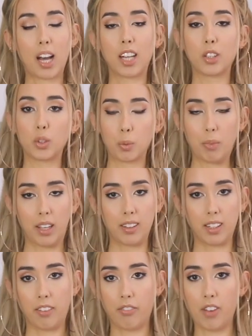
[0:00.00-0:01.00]
I do
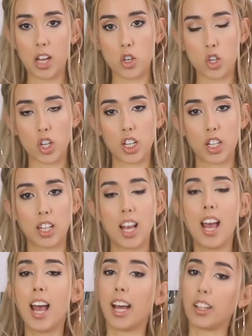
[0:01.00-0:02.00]
mainly fashion
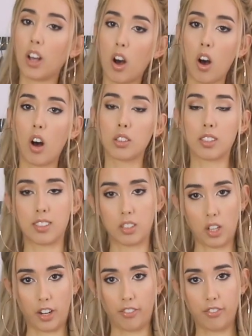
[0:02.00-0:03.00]
and hauls, this
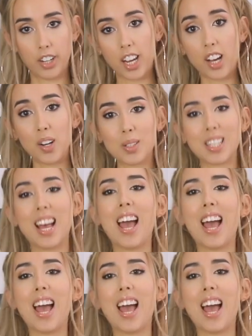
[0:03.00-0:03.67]
sort of videos.